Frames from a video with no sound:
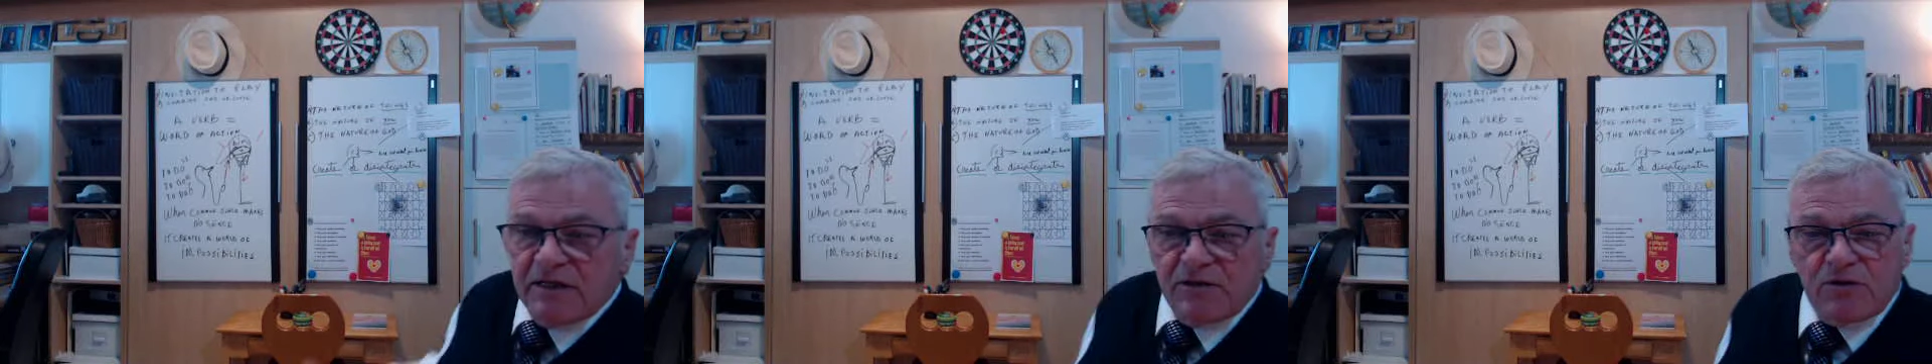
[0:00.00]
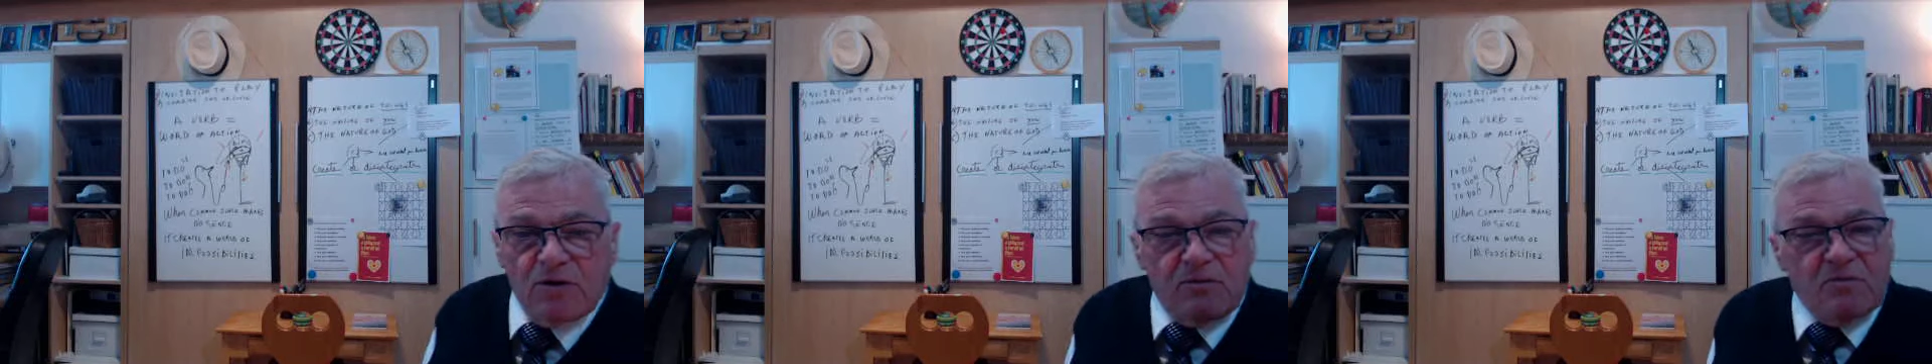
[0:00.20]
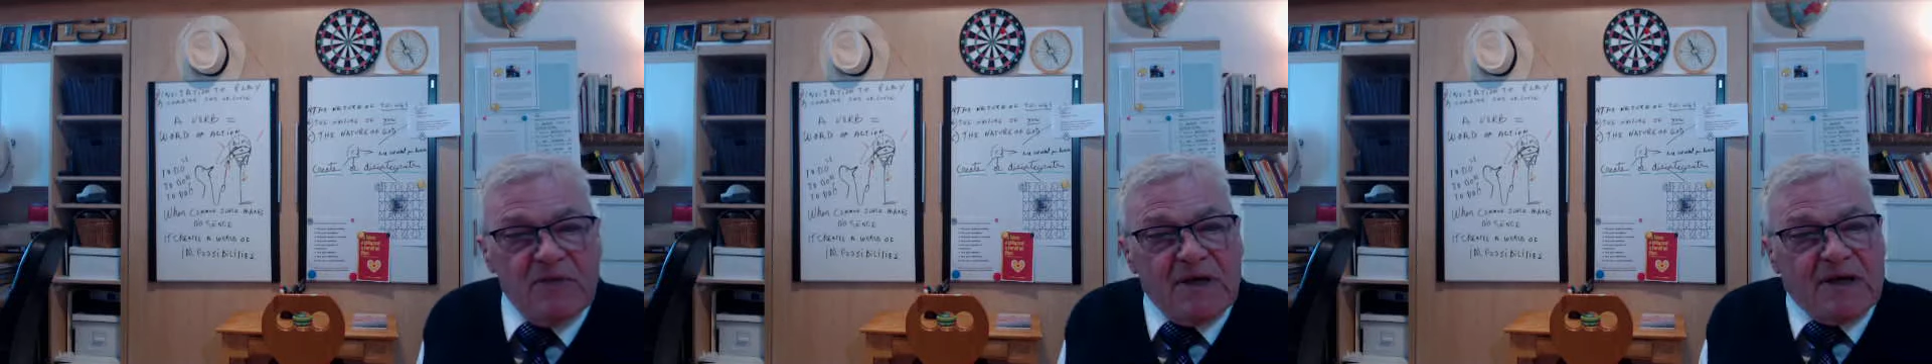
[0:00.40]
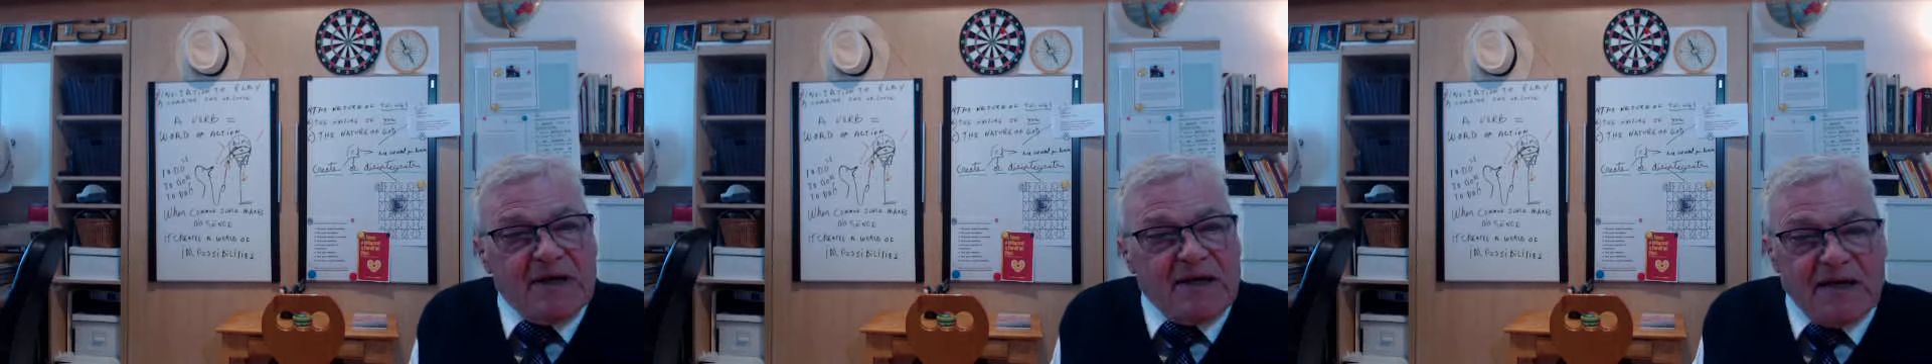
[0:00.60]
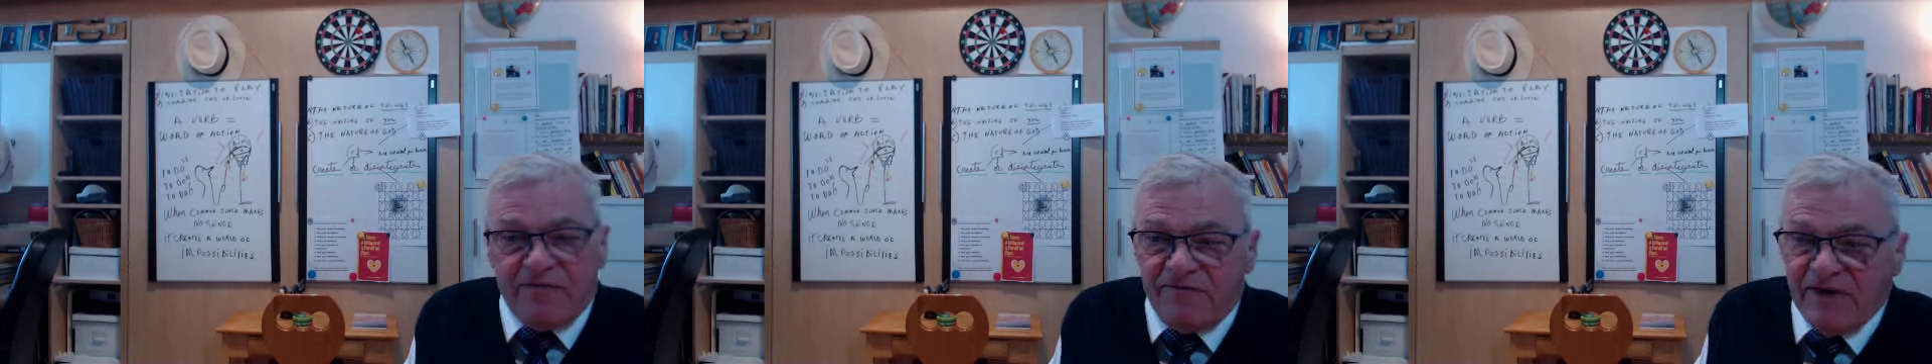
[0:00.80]
So
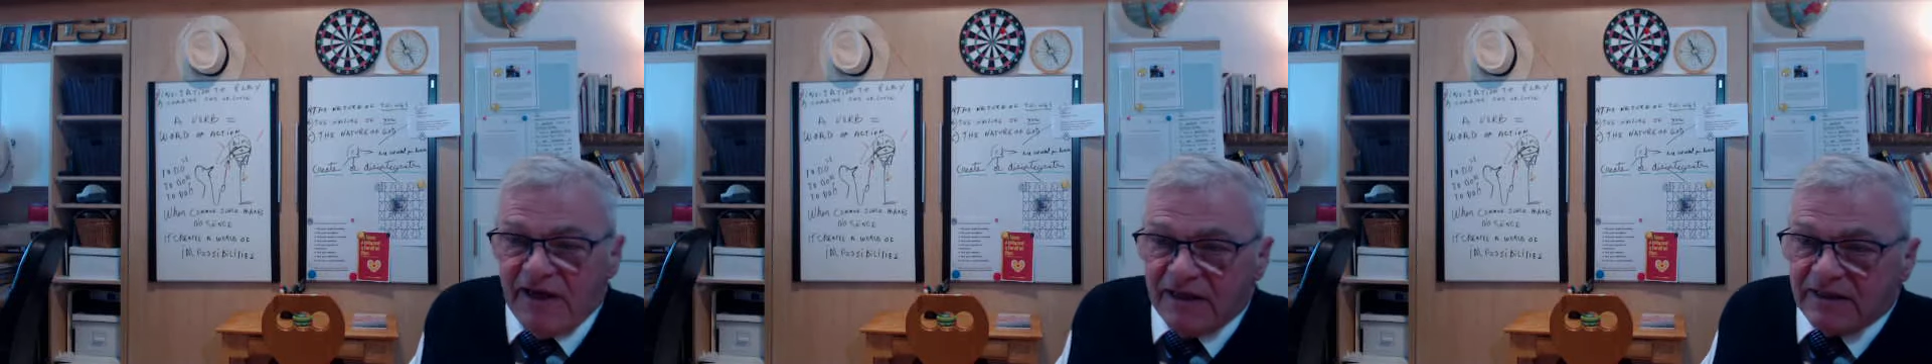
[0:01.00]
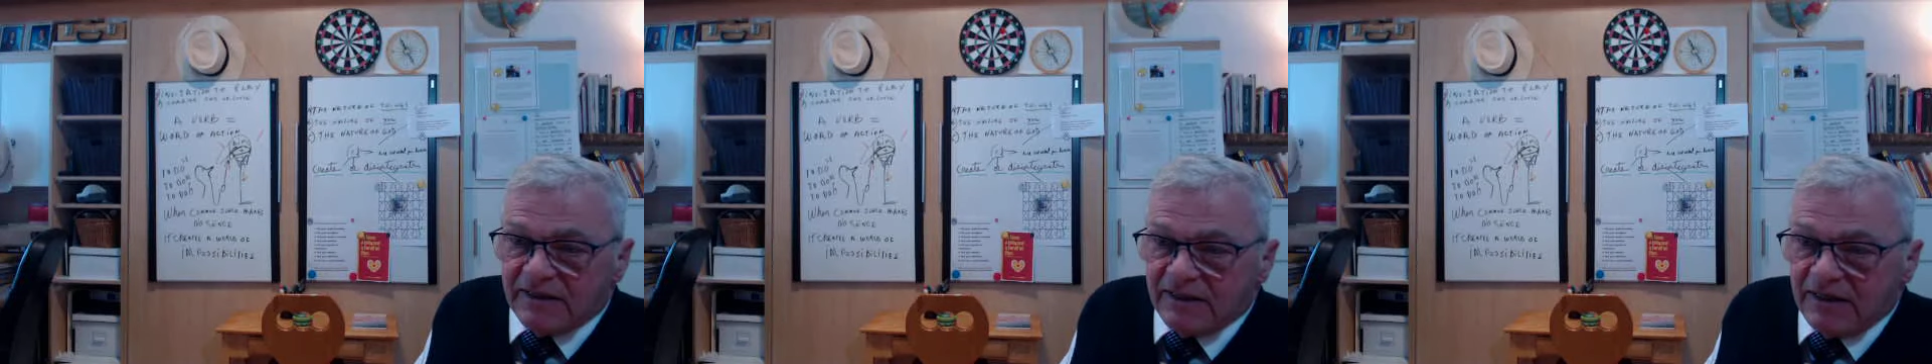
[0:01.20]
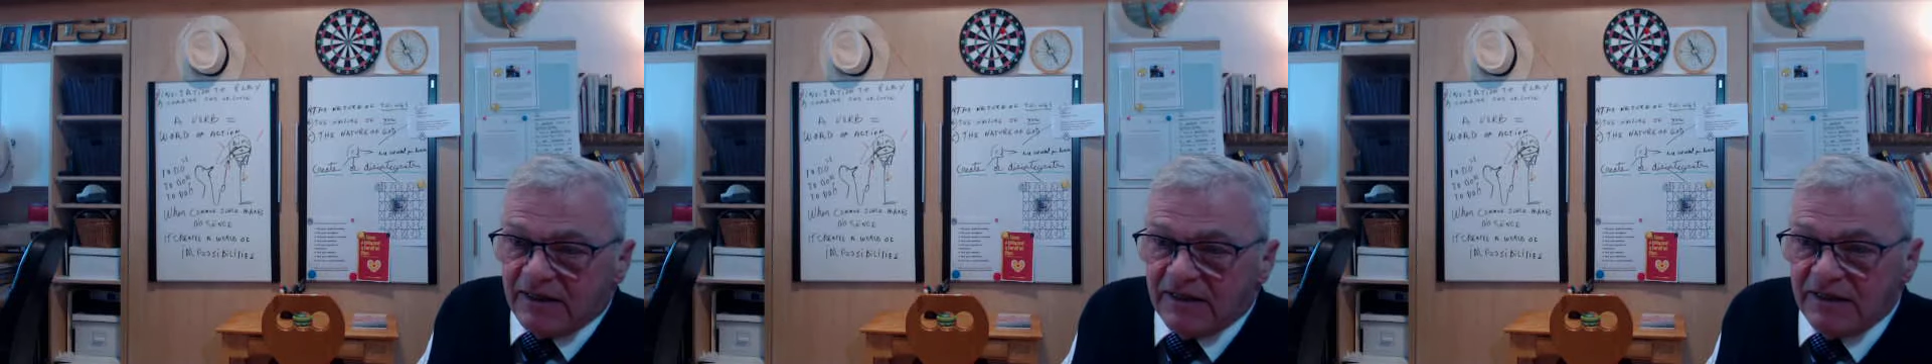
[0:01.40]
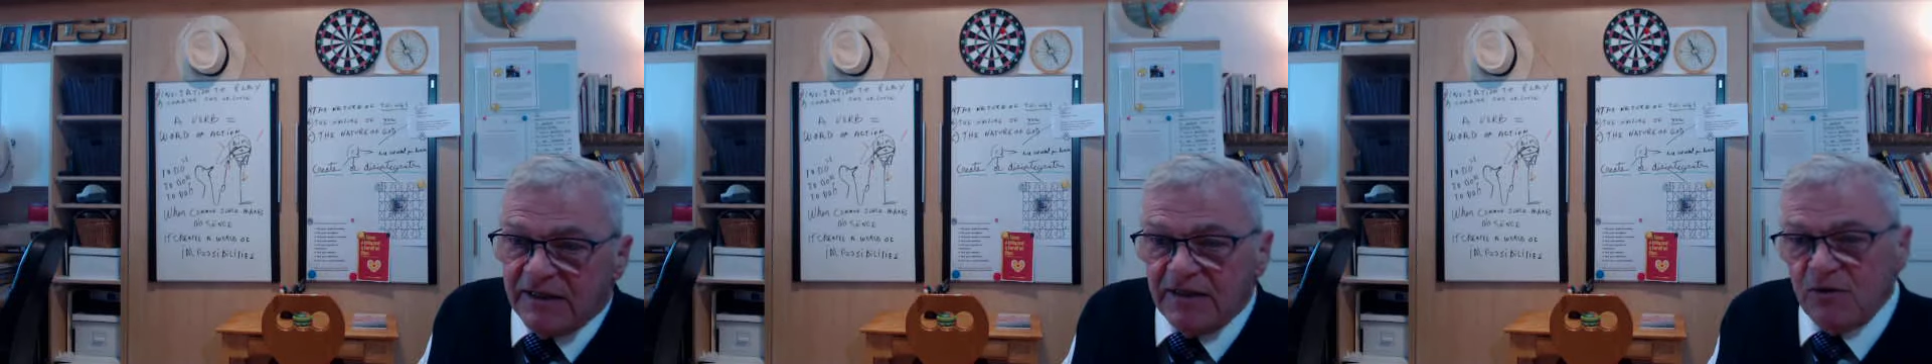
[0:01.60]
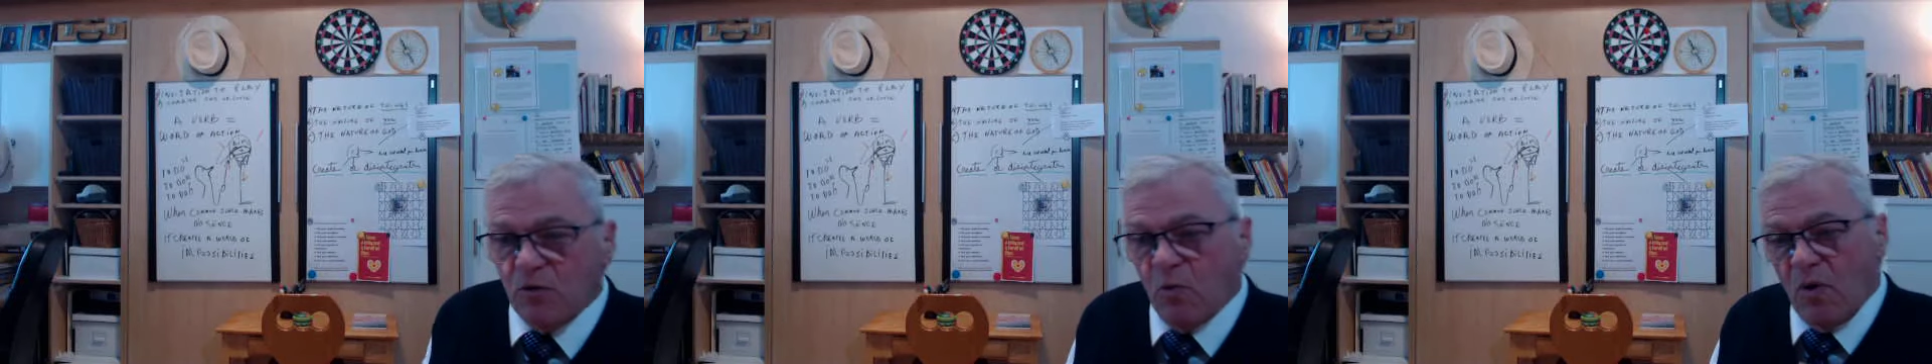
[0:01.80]
in fact,
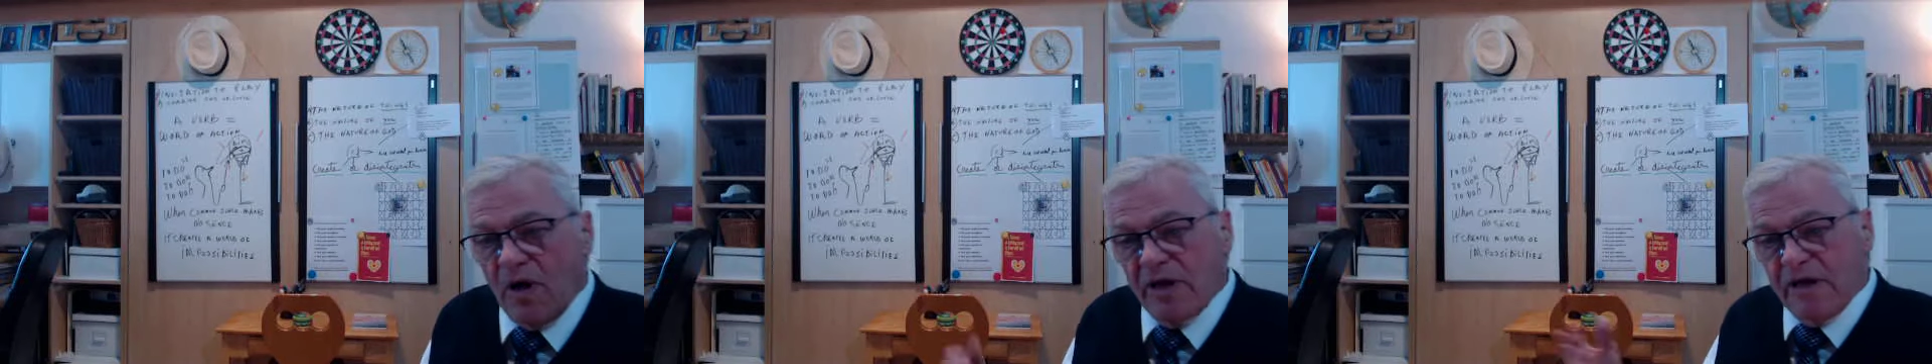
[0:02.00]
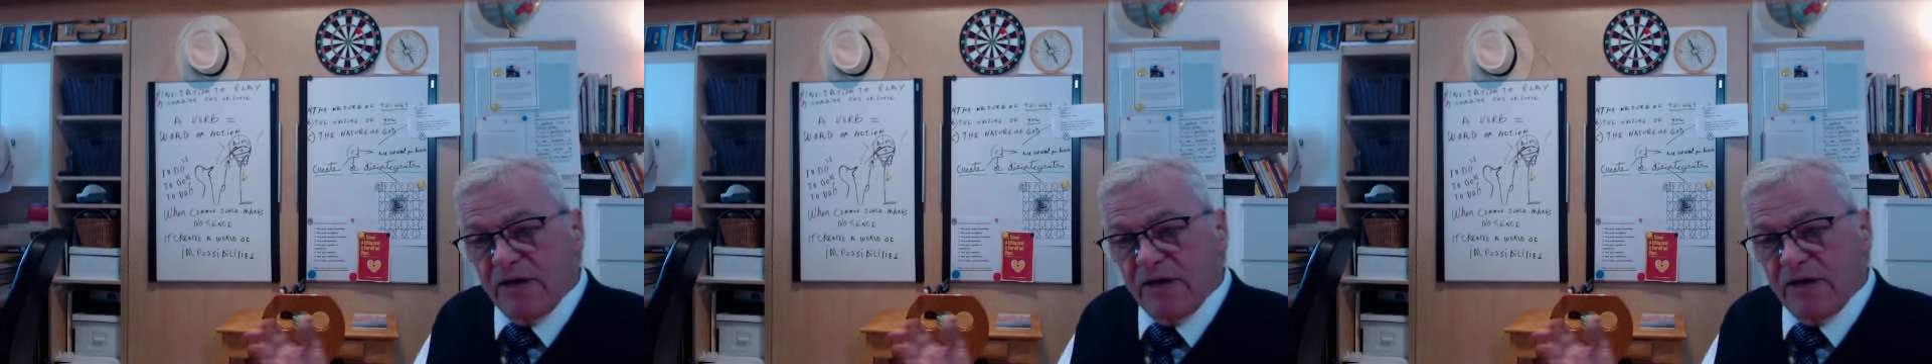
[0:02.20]
you walk